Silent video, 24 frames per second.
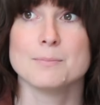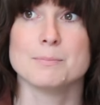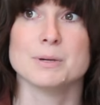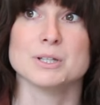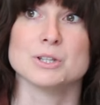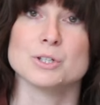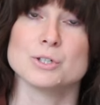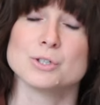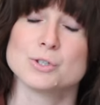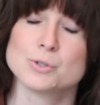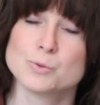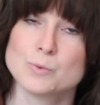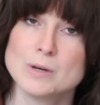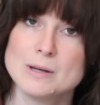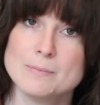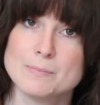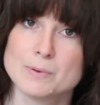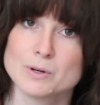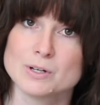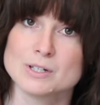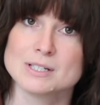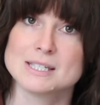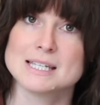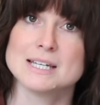But the
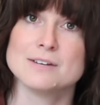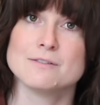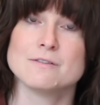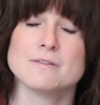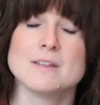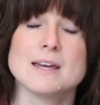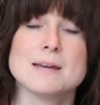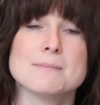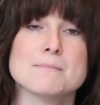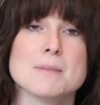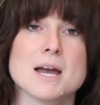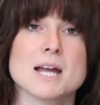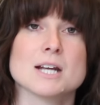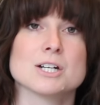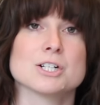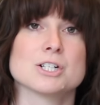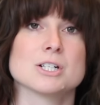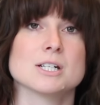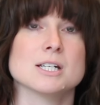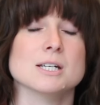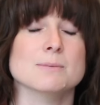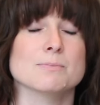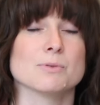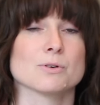sweepers, if they manage
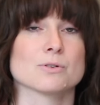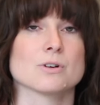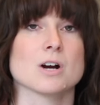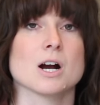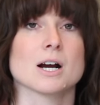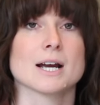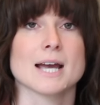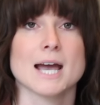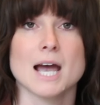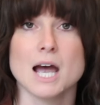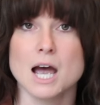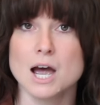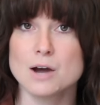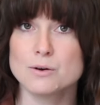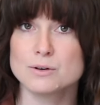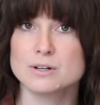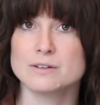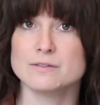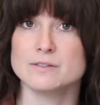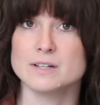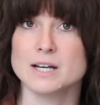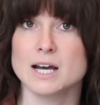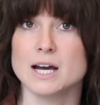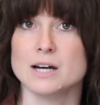to keep the rock out
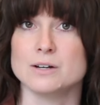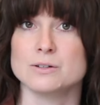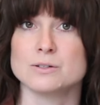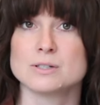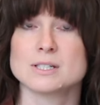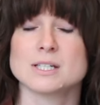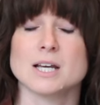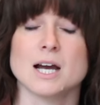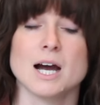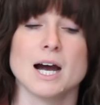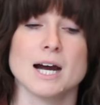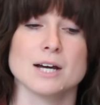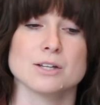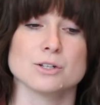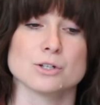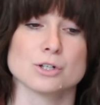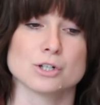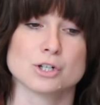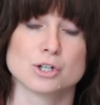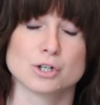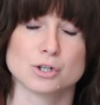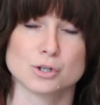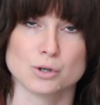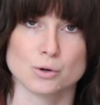of the house,
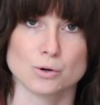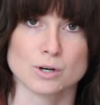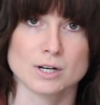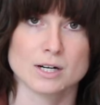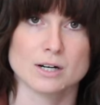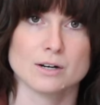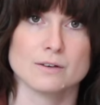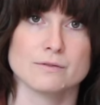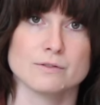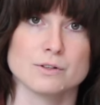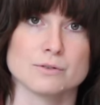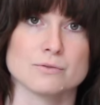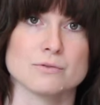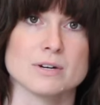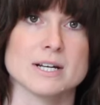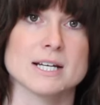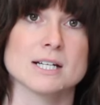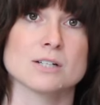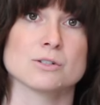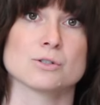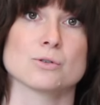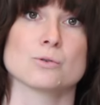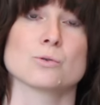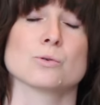either short of the
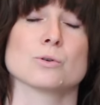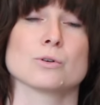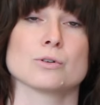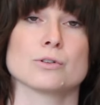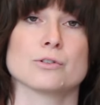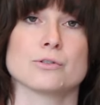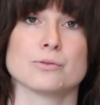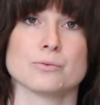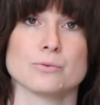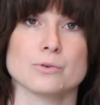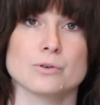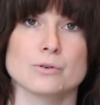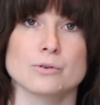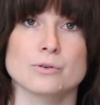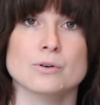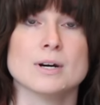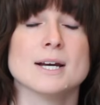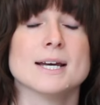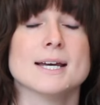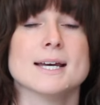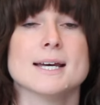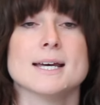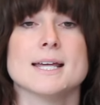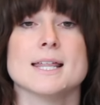rings or through,
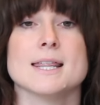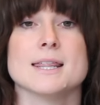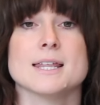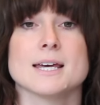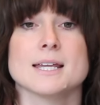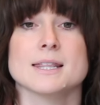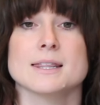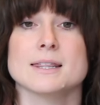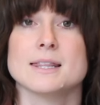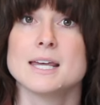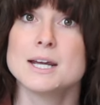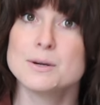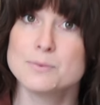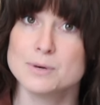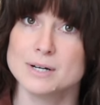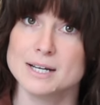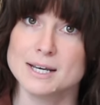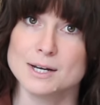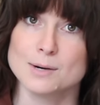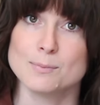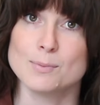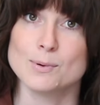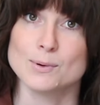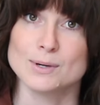then they would
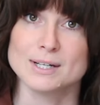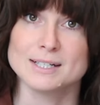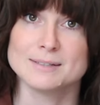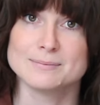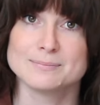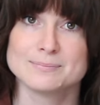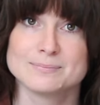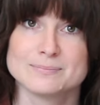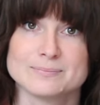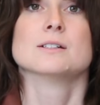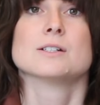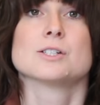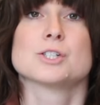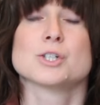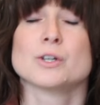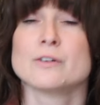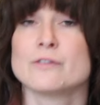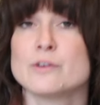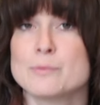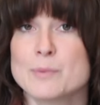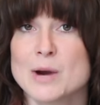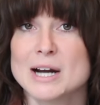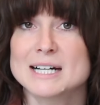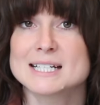get a point. So
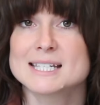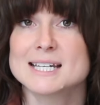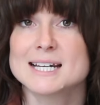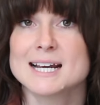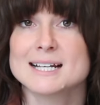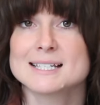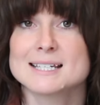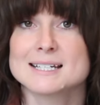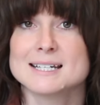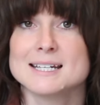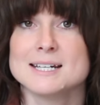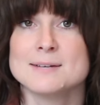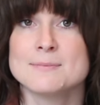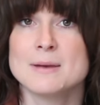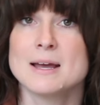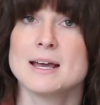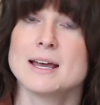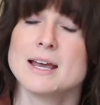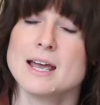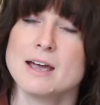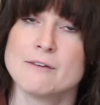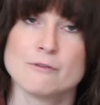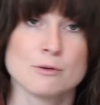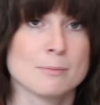if you're practicing as a team,
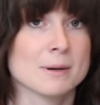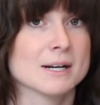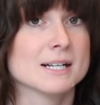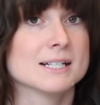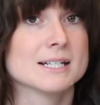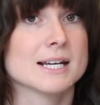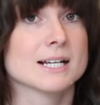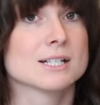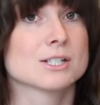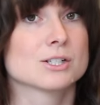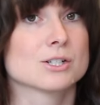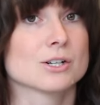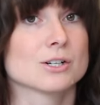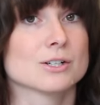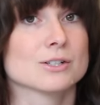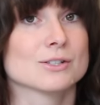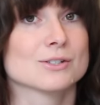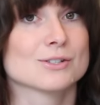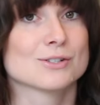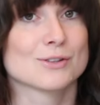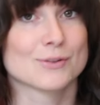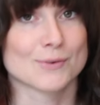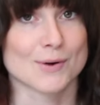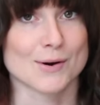everybody takes
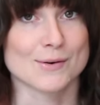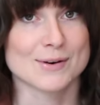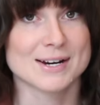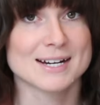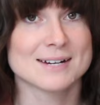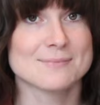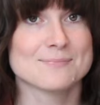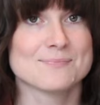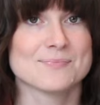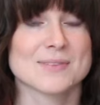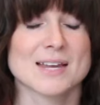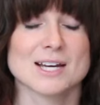turns throwing.